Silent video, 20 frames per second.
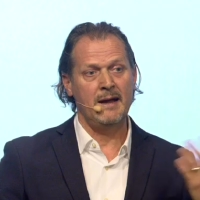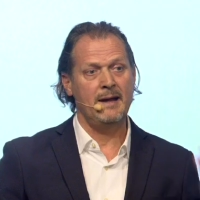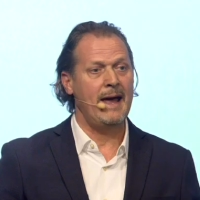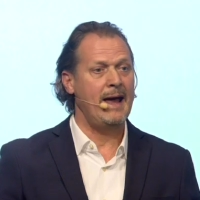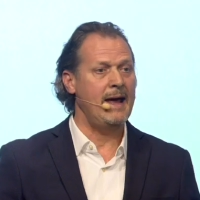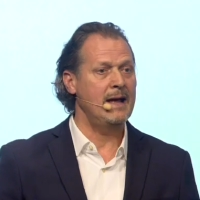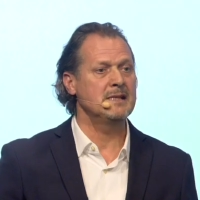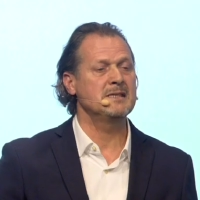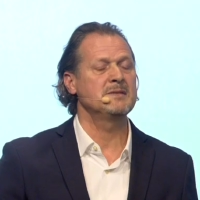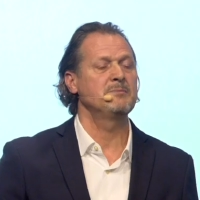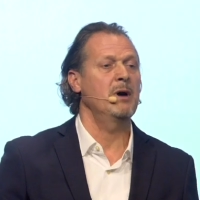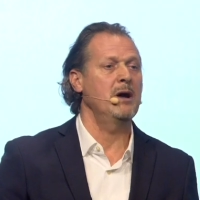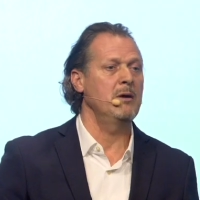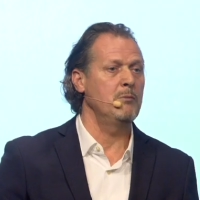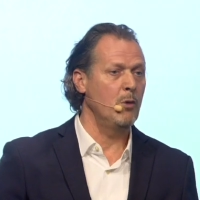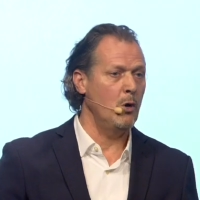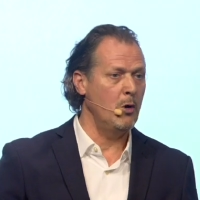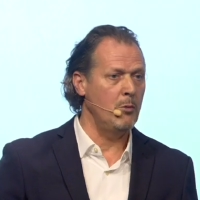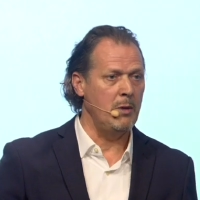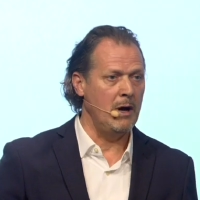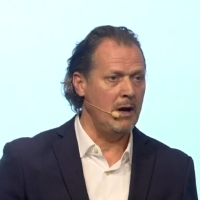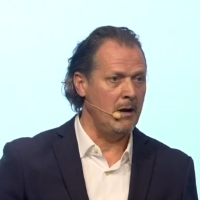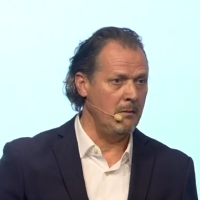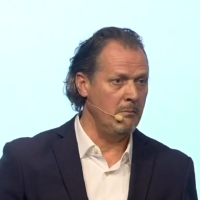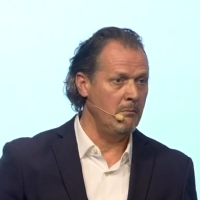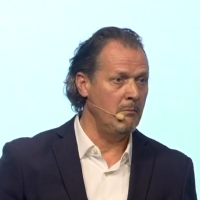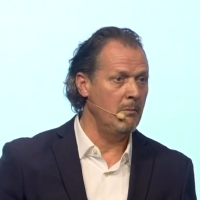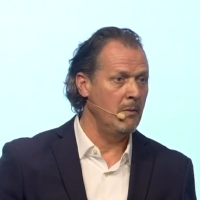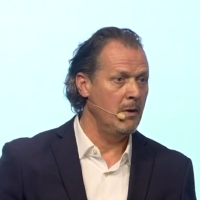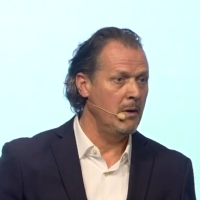enhanced by
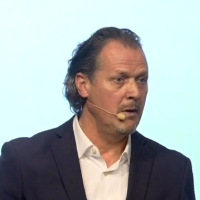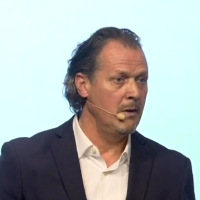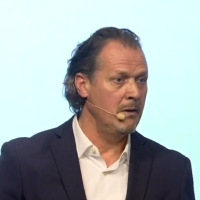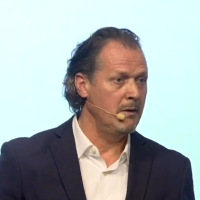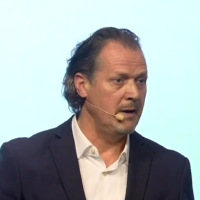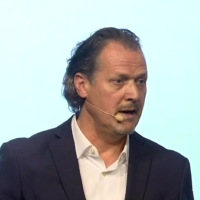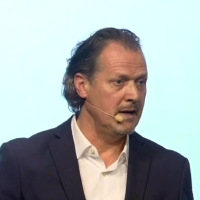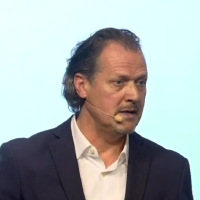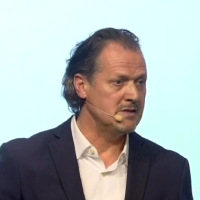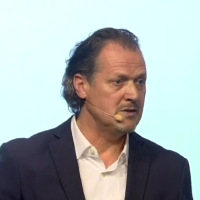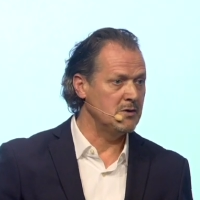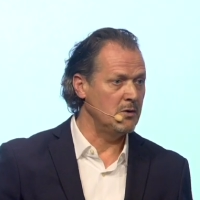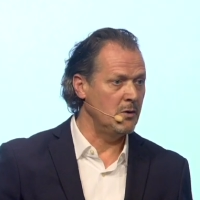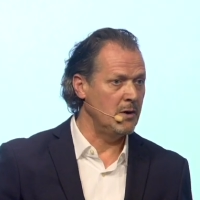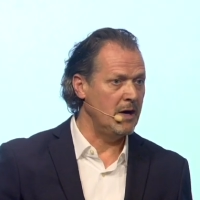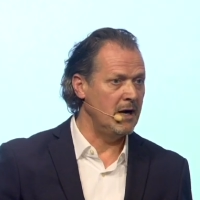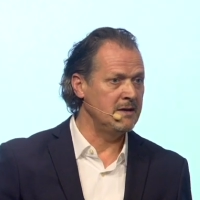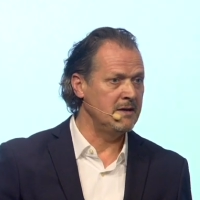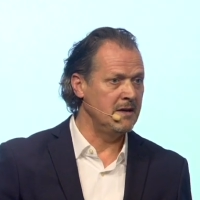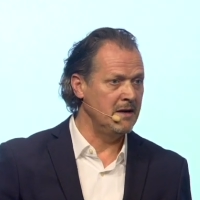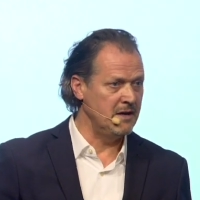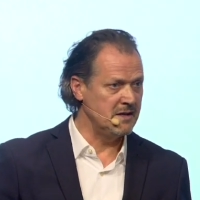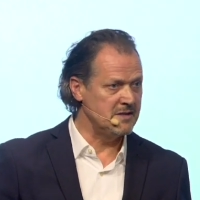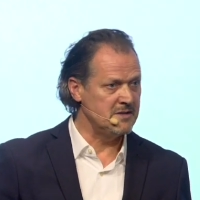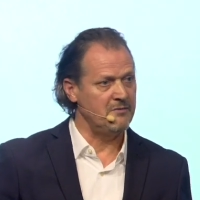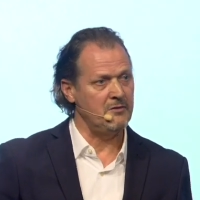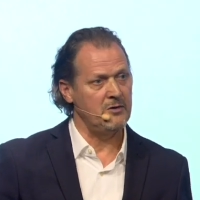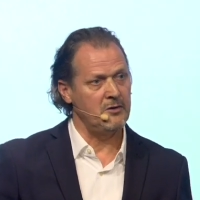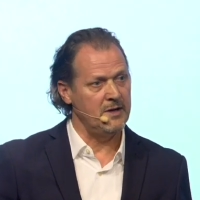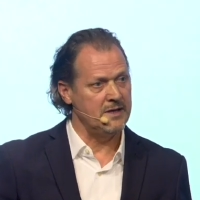mobile. Yeah, so I think it's
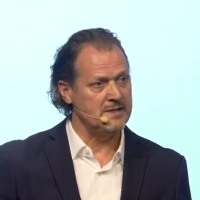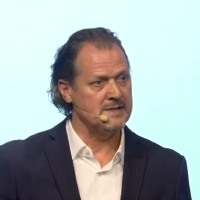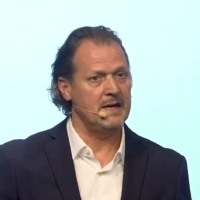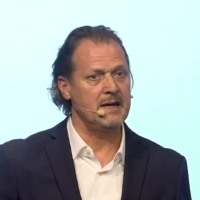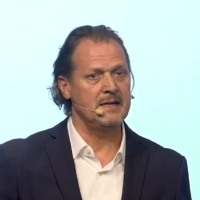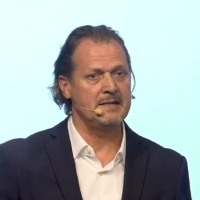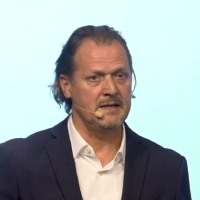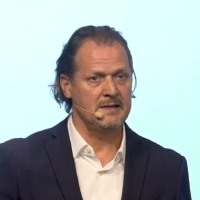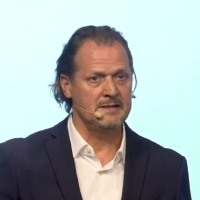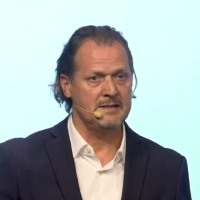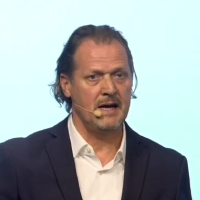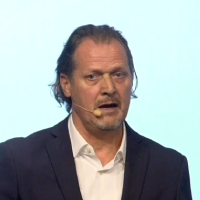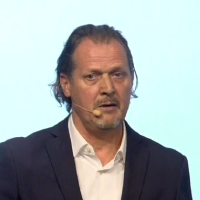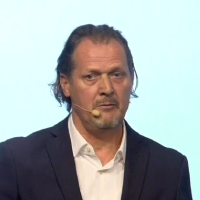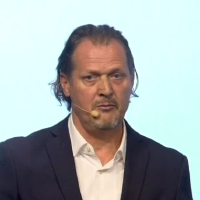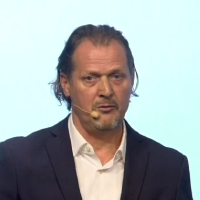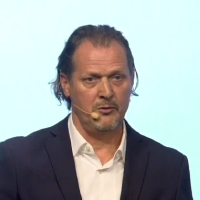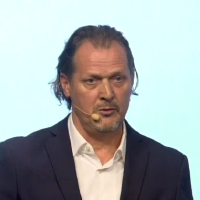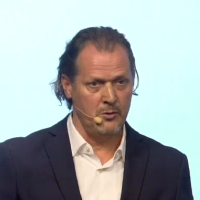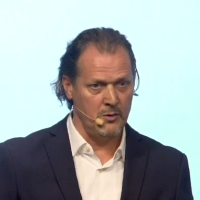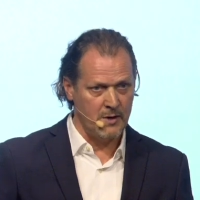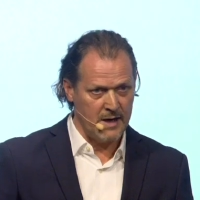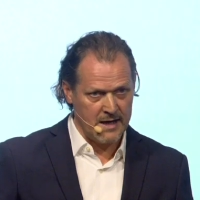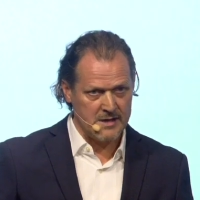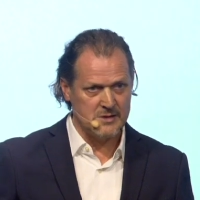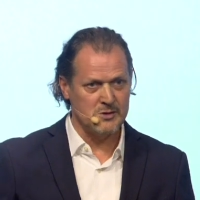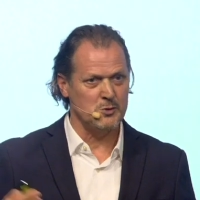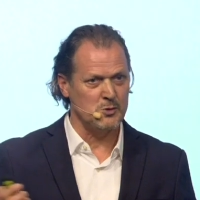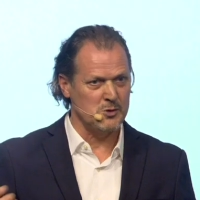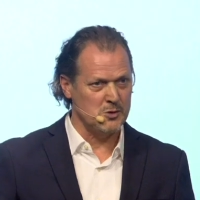a very exciting time for you
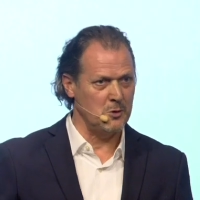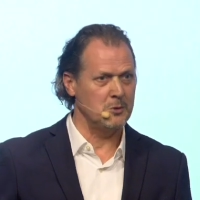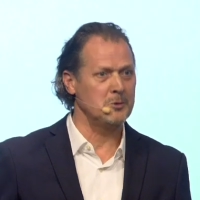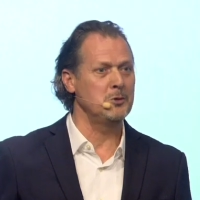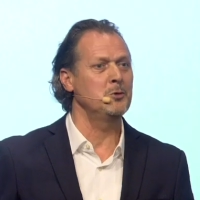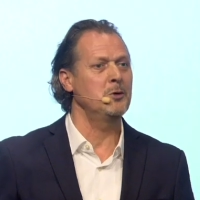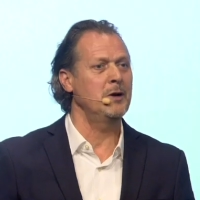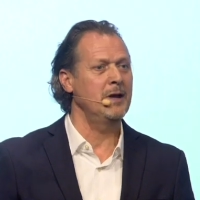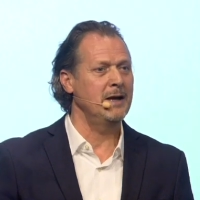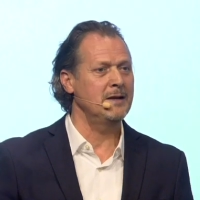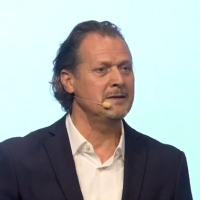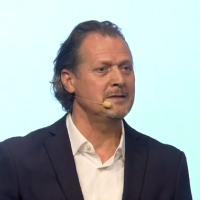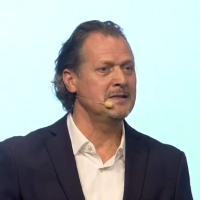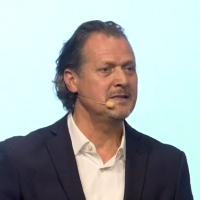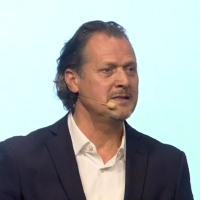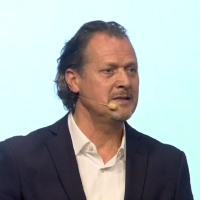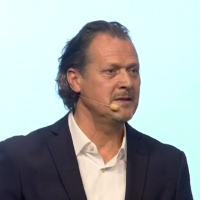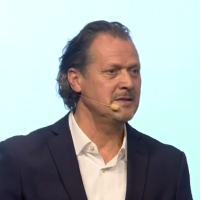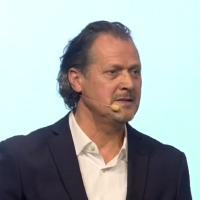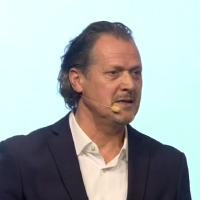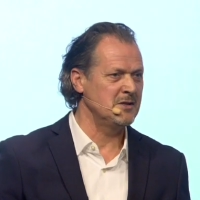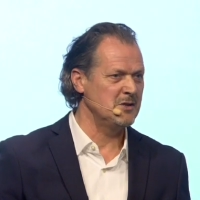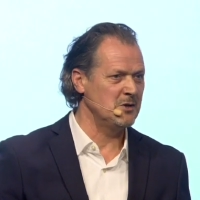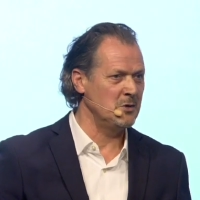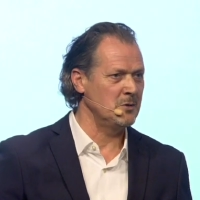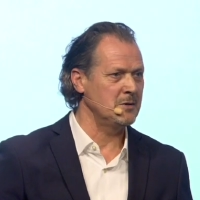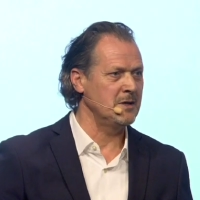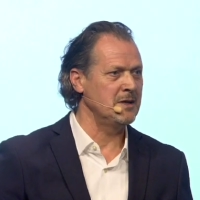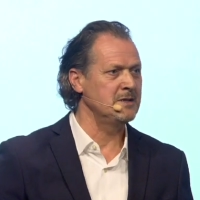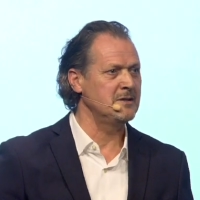guys to start looking at these things and
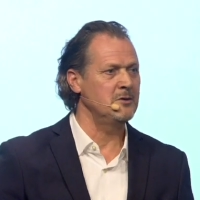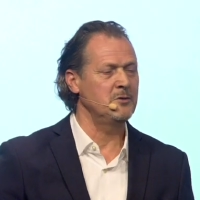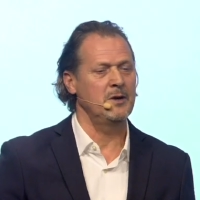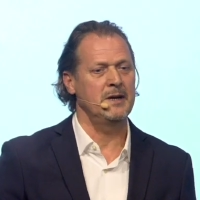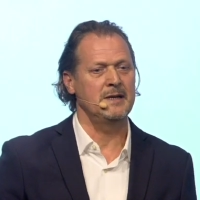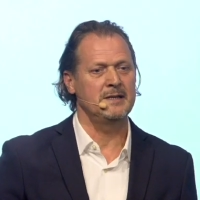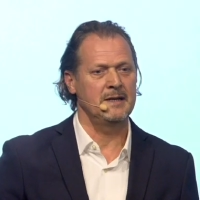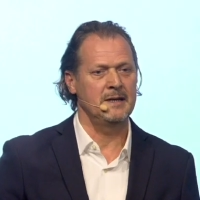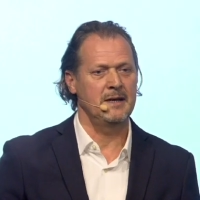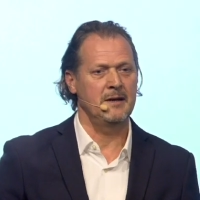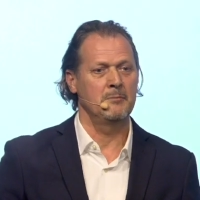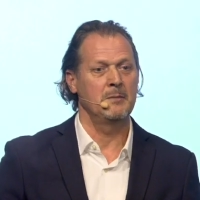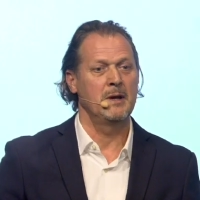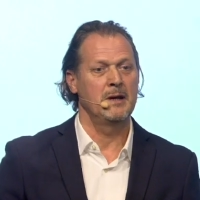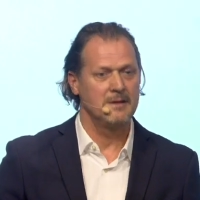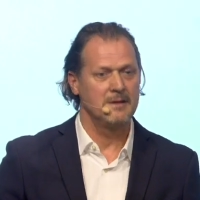start integrating them.